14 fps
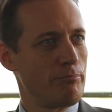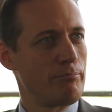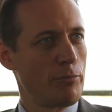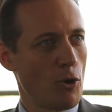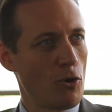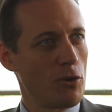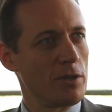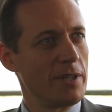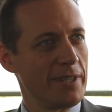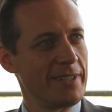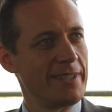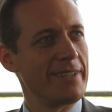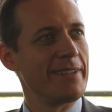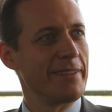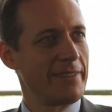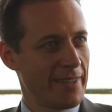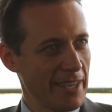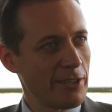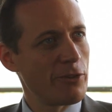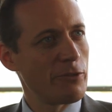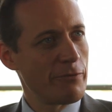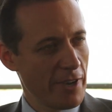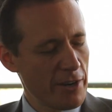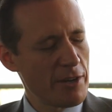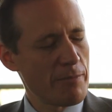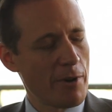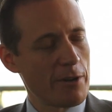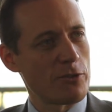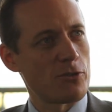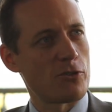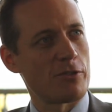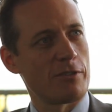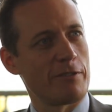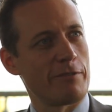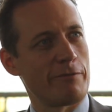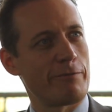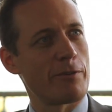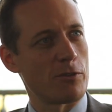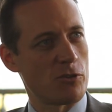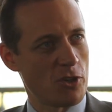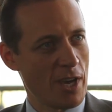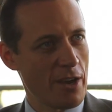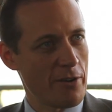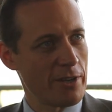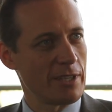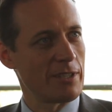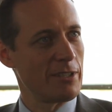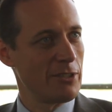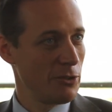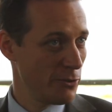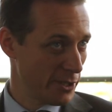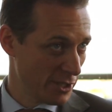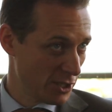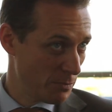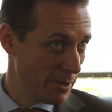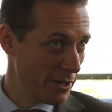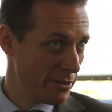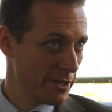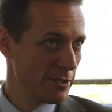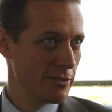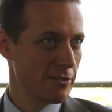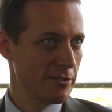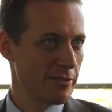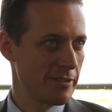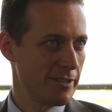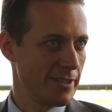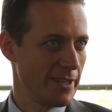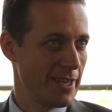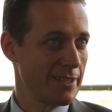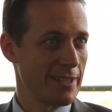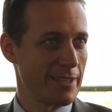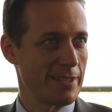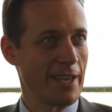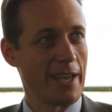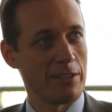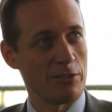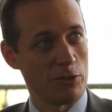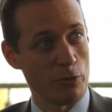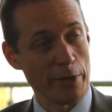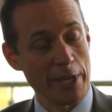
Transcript: Paul, thank you very much for sharing your experience and your